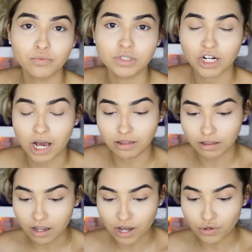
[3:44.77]
which I
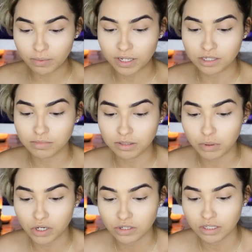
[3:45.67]
love because me
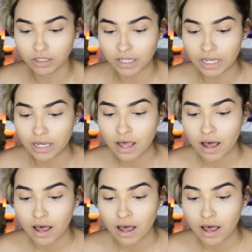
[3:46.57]
personally,